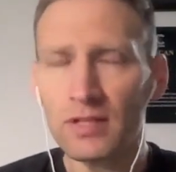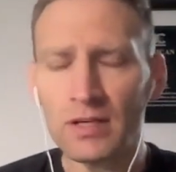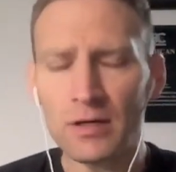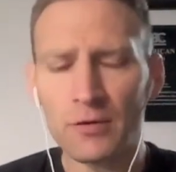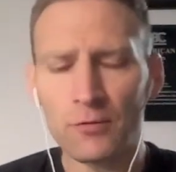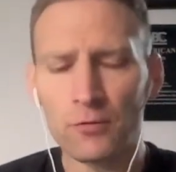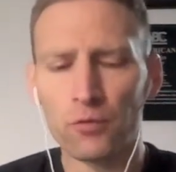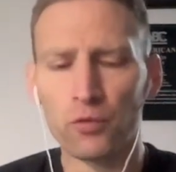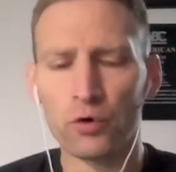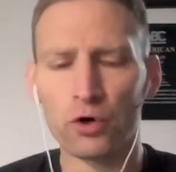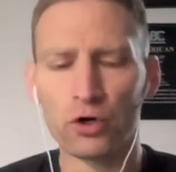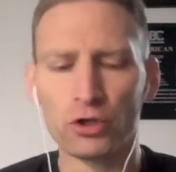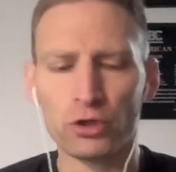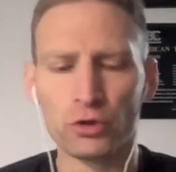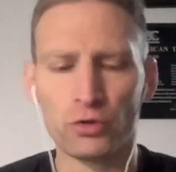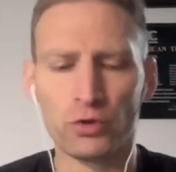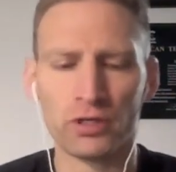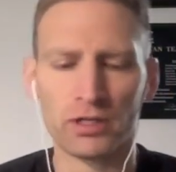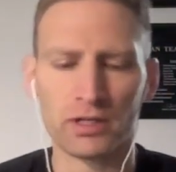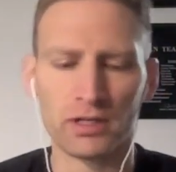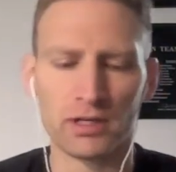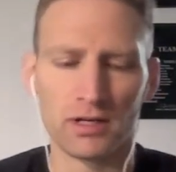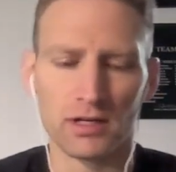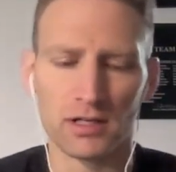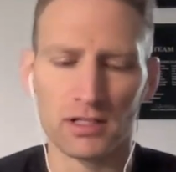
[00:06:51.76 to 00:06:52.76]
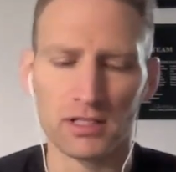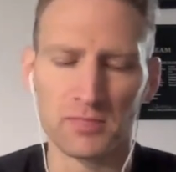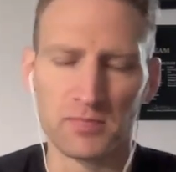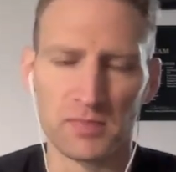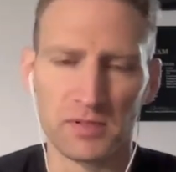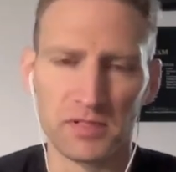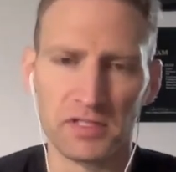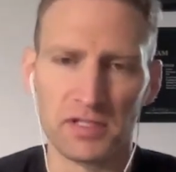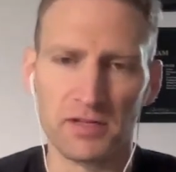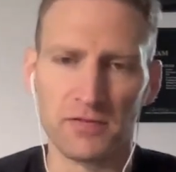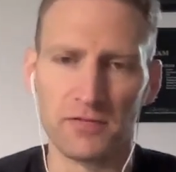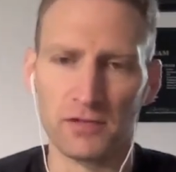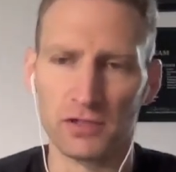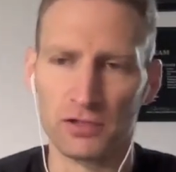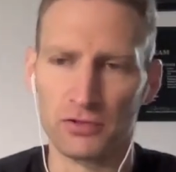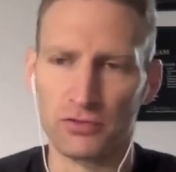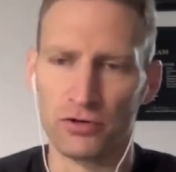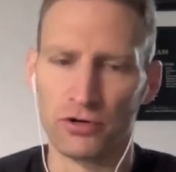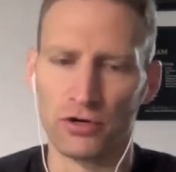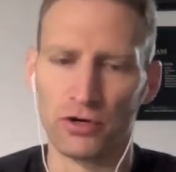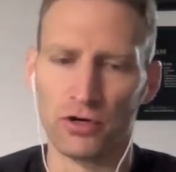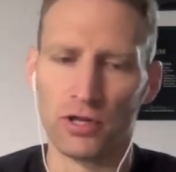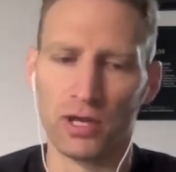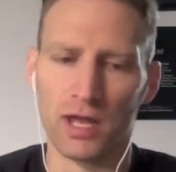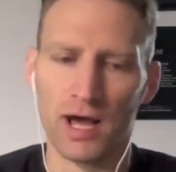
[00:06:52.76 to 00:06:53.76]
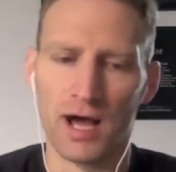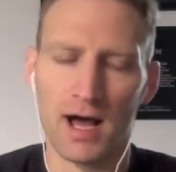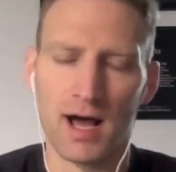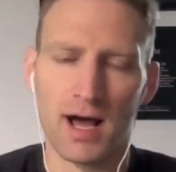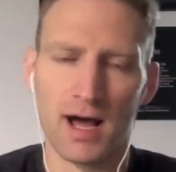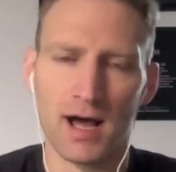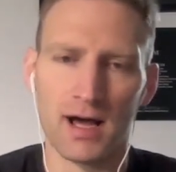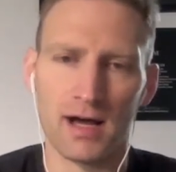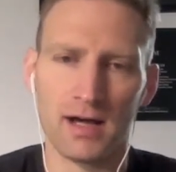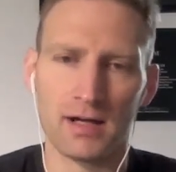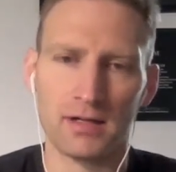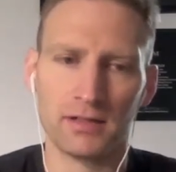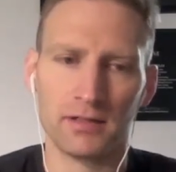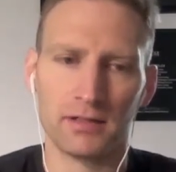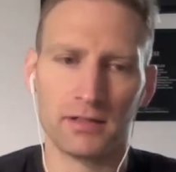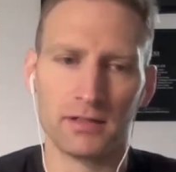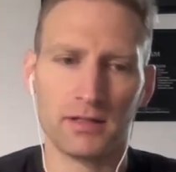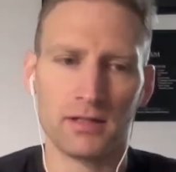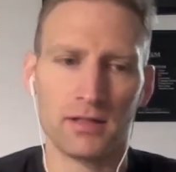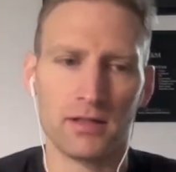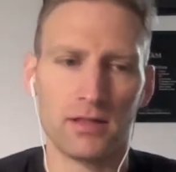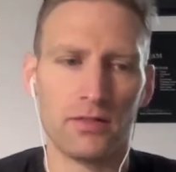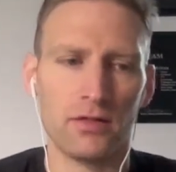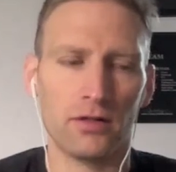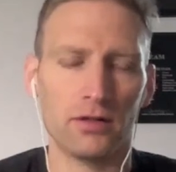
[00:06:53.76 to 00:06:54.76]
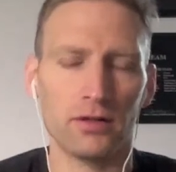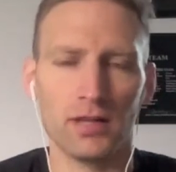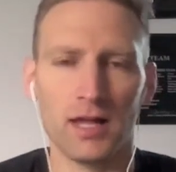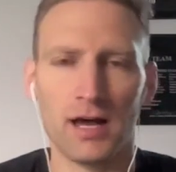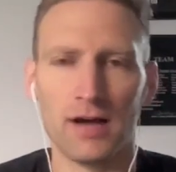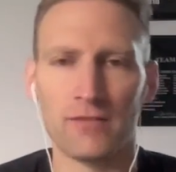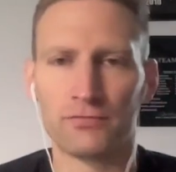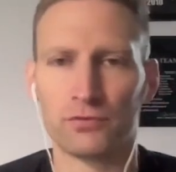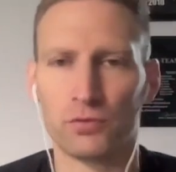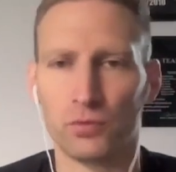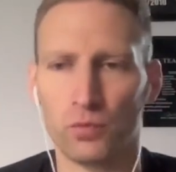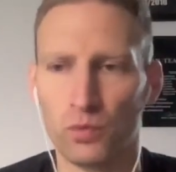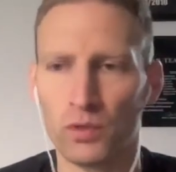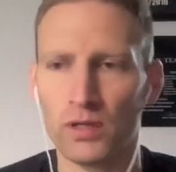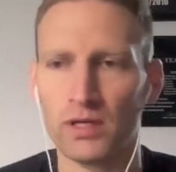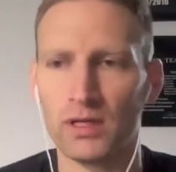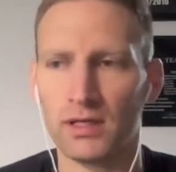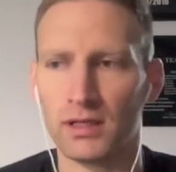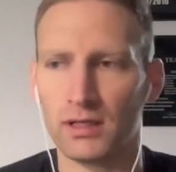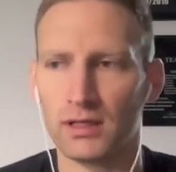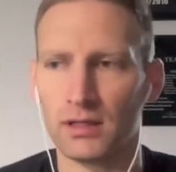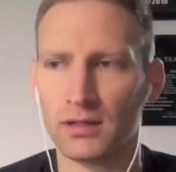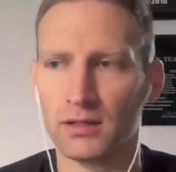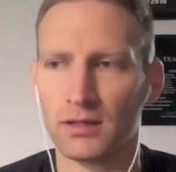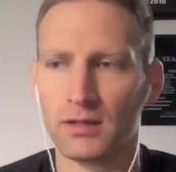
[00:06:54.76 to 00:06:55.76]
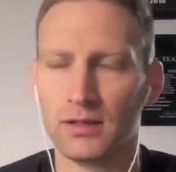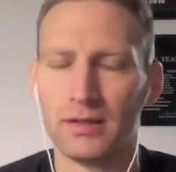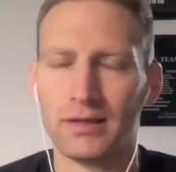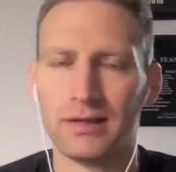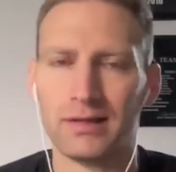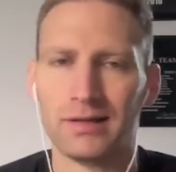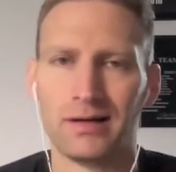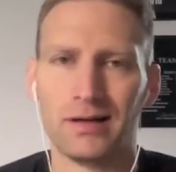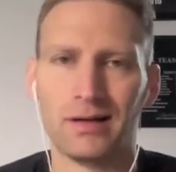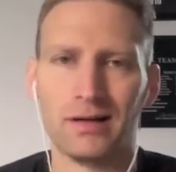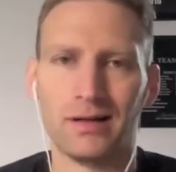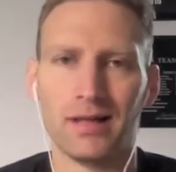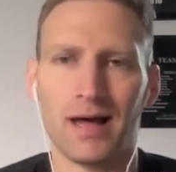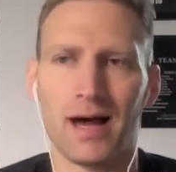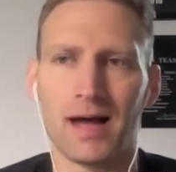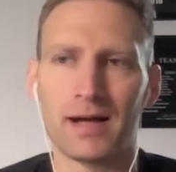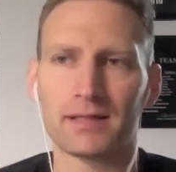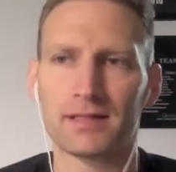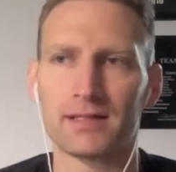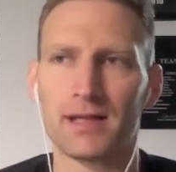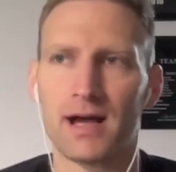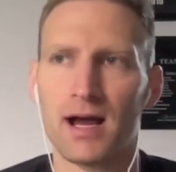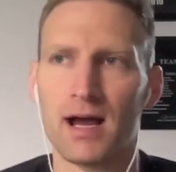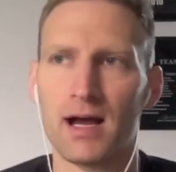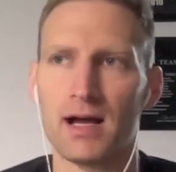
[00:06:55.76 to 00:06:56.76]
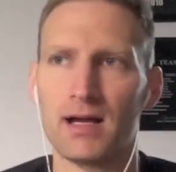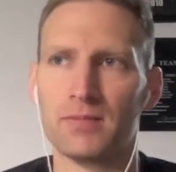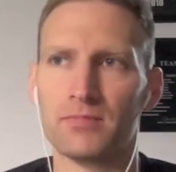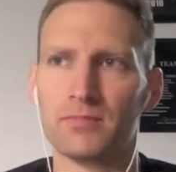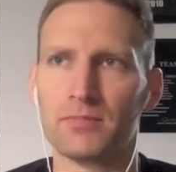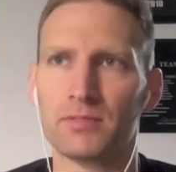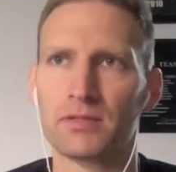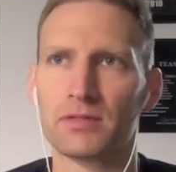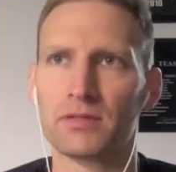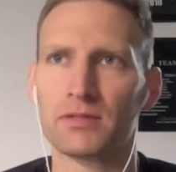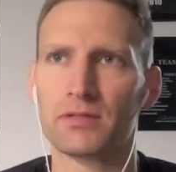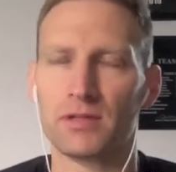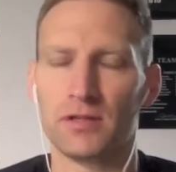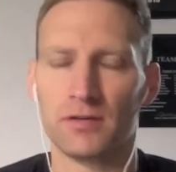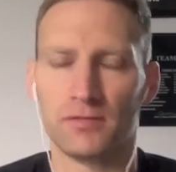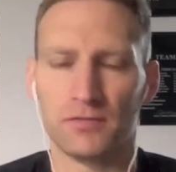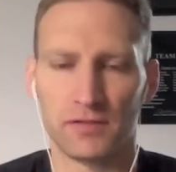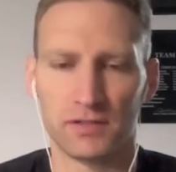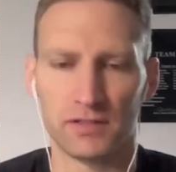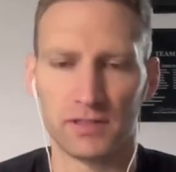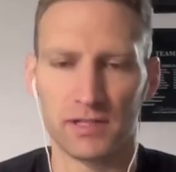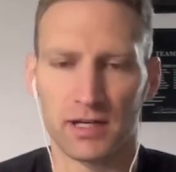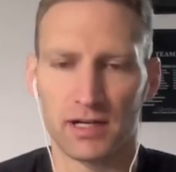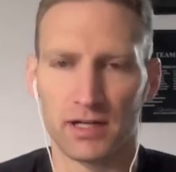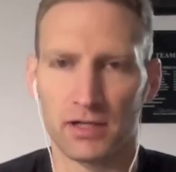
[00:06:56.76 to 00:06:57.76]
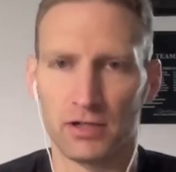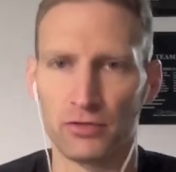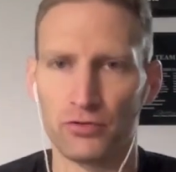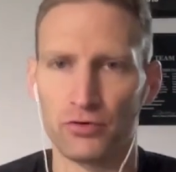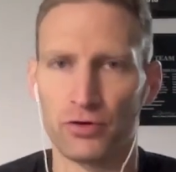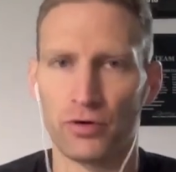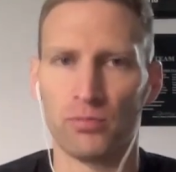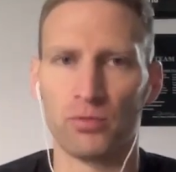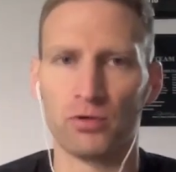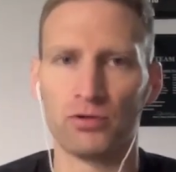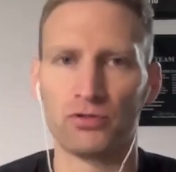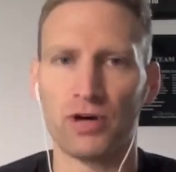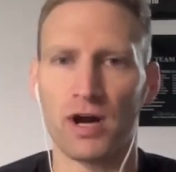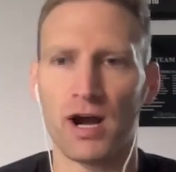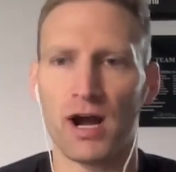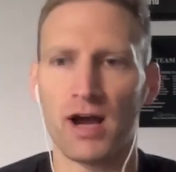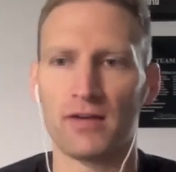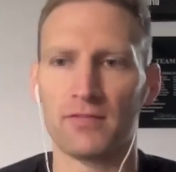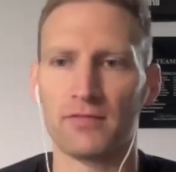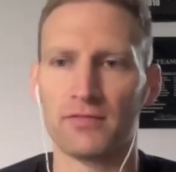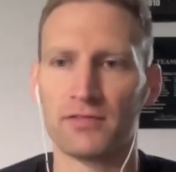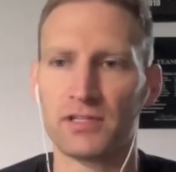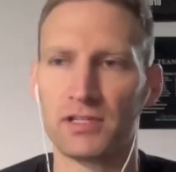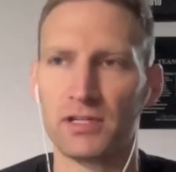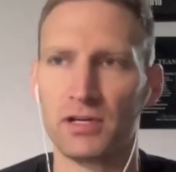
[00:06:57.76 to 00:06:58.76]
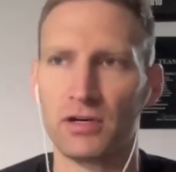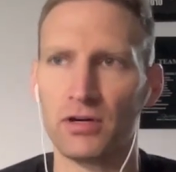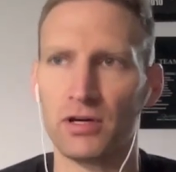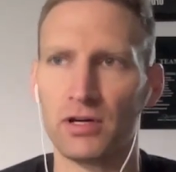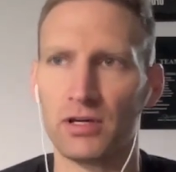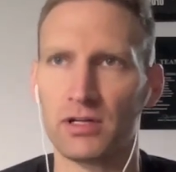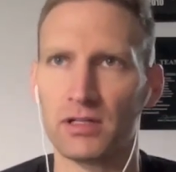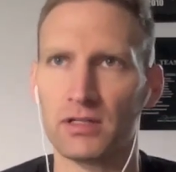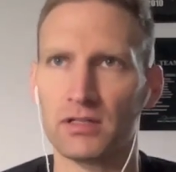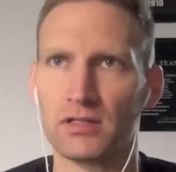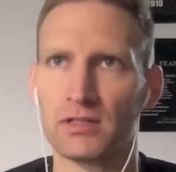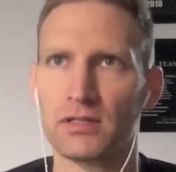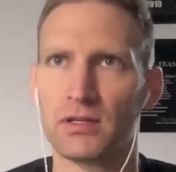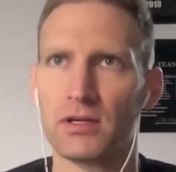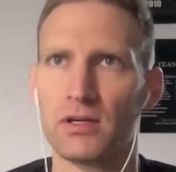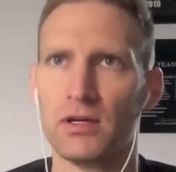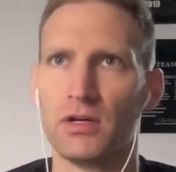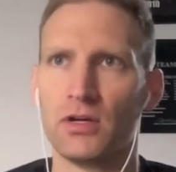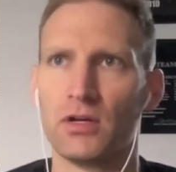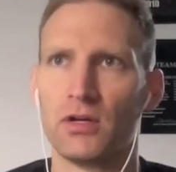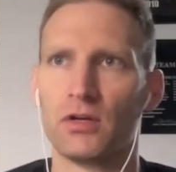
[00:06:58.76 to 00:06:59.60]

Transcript: if we're doing a specific drill on the left wing, a lot of times, if it's like a dribble drive series,